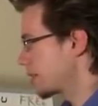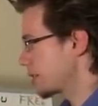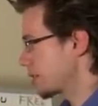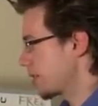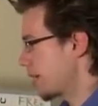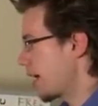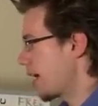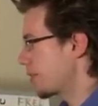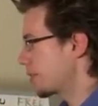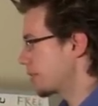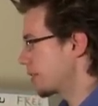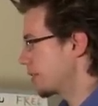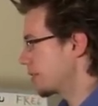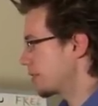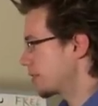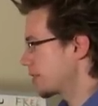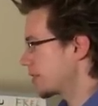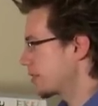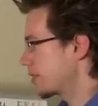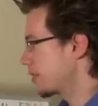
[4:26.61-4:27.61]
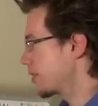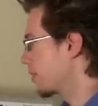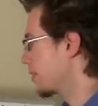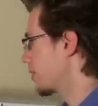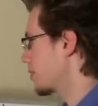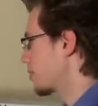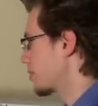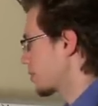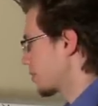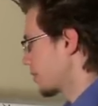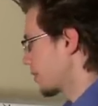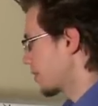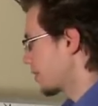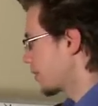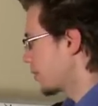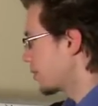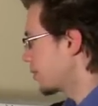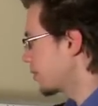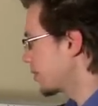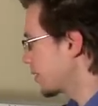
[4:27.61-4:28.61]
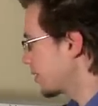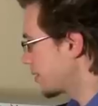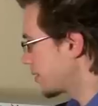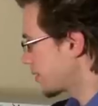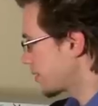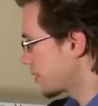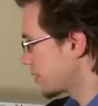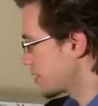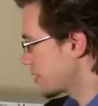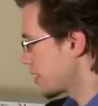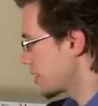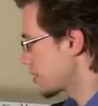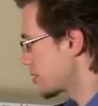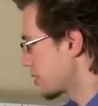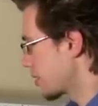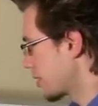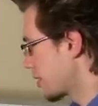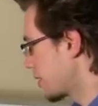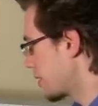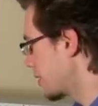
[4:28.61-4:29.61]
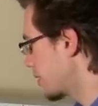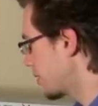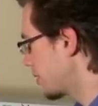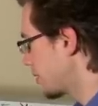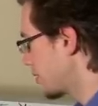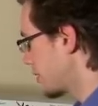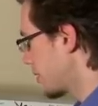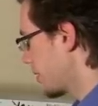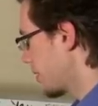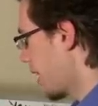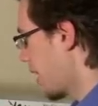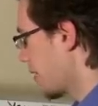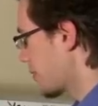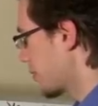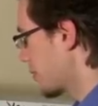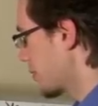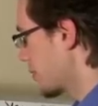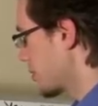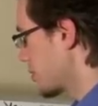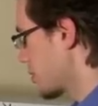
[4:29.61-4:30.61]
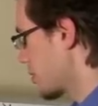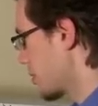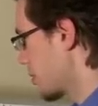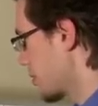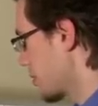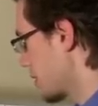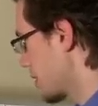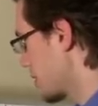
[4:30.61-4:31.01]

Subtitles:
So a whole note, a circle, half note, circle